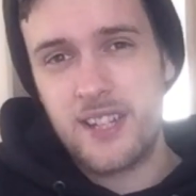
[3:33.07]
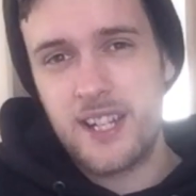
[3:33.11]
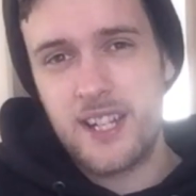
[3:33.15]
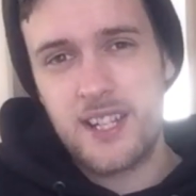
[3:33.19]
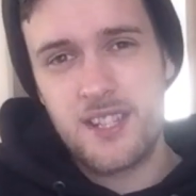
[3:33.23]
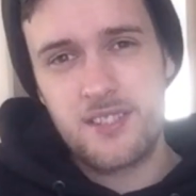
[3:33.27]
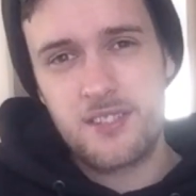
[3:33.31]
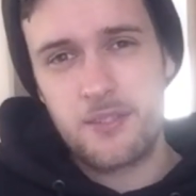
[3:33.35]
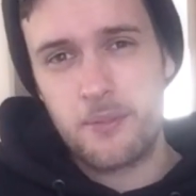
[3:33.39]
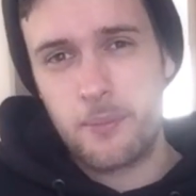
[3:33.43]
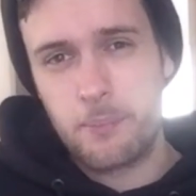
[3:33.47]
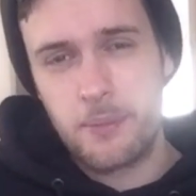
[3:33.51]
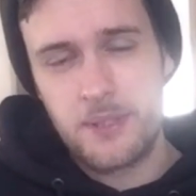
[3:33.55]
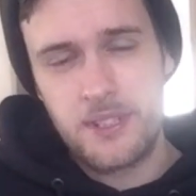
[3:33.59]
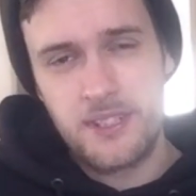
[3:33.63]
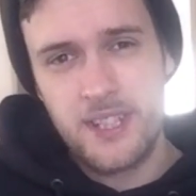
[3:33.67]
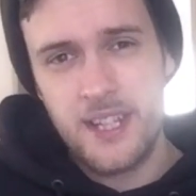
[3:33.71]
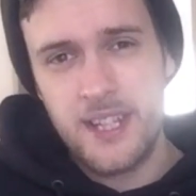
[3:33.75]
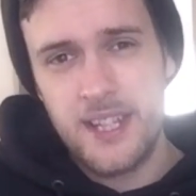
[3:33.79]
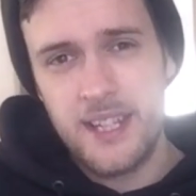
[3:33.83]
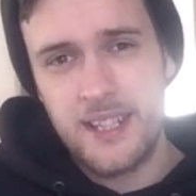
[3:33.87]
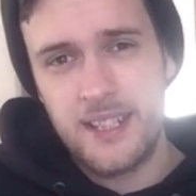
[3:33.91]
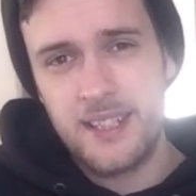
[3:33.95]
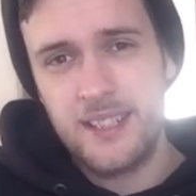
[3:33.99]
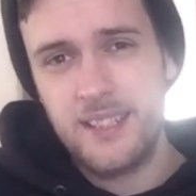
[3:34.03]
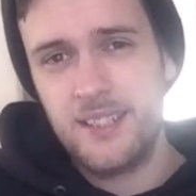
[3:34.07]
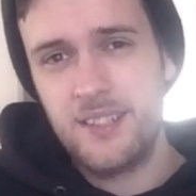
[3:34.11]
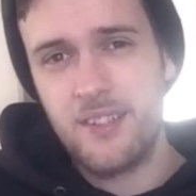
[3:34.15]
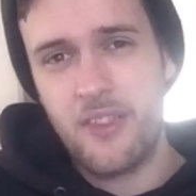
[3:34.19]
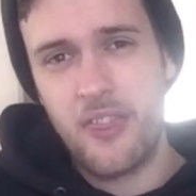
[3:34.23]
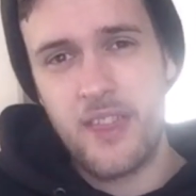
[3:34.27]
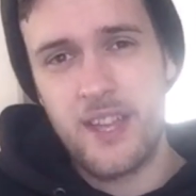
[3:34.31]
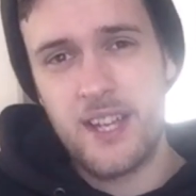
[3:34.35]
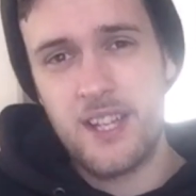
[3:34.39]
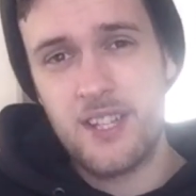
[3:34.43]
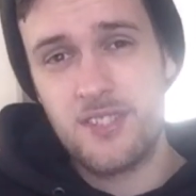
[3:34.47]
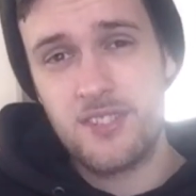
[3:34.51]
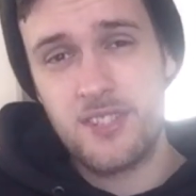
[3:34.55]
There's a Pating,
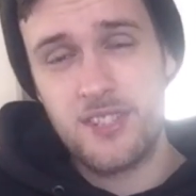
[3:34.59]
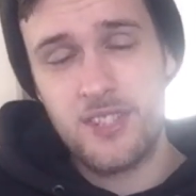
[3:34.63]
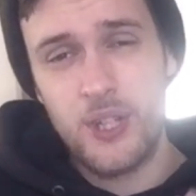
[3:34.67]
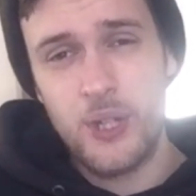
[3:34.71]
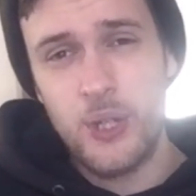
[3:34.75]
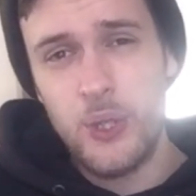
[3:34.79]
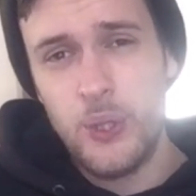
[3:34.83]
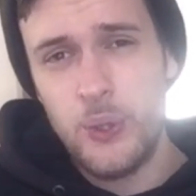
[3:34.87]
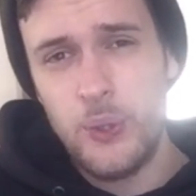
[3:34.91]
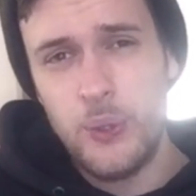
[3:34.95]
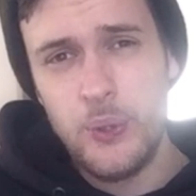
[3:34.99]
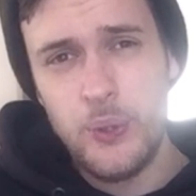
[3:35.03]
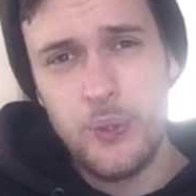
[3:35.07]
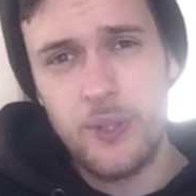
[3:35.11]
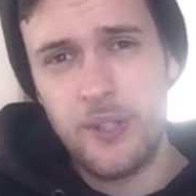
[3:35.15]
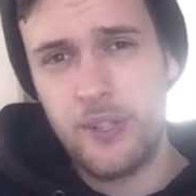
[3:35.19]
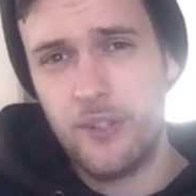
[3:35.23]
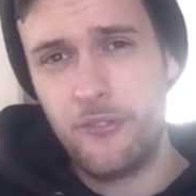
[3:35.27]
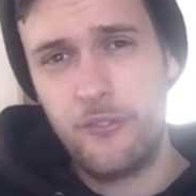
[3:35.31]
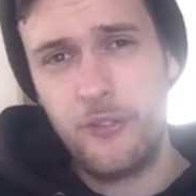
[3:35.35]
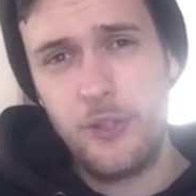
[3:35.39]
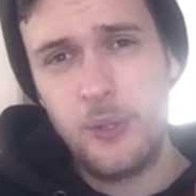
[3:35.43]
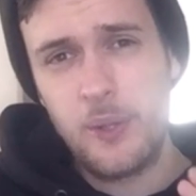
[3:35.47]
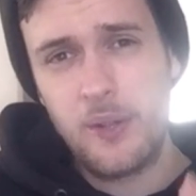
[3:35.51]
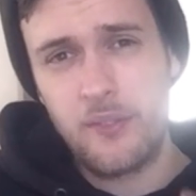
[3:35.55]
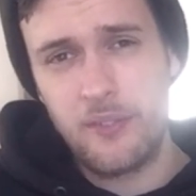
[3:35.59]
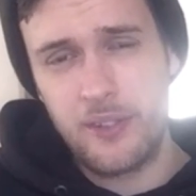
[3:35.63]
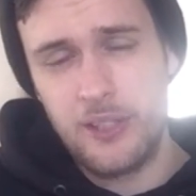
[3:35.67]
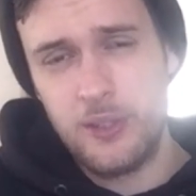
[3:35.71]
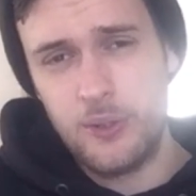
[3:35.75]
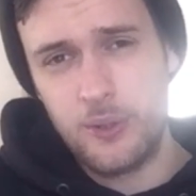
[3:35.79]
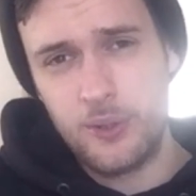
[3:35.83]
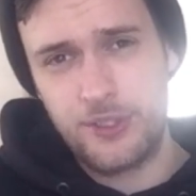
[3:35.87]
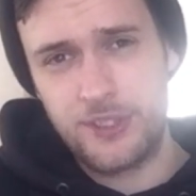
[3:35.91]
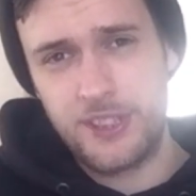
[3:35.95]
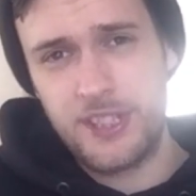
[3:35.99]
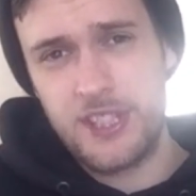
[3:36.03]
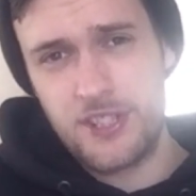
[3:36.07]
there's the Ood and a few other
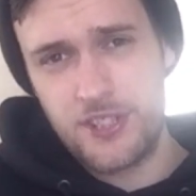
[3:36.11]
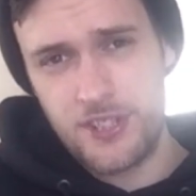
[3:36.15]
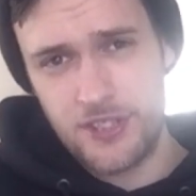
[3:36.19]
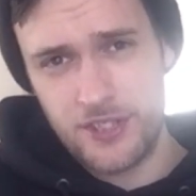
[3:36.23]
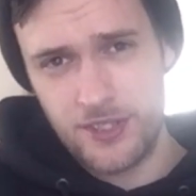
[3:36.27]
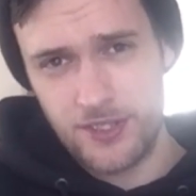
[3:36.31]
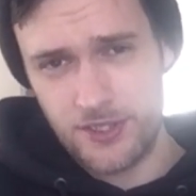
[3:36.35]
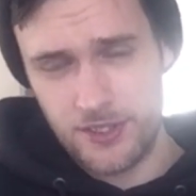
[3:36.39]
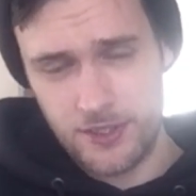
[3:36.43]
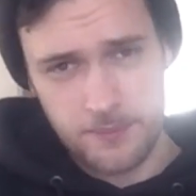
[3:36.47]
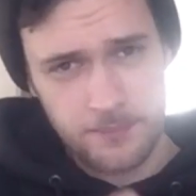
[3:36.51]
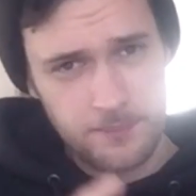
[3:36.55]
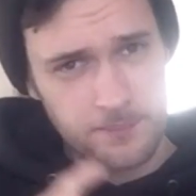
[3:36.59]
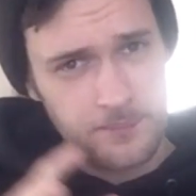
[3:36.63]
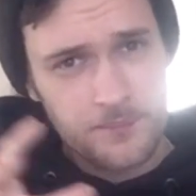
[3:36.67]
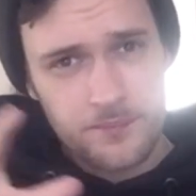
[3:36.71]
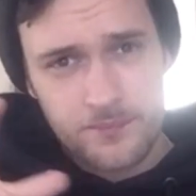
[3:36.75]
little creatures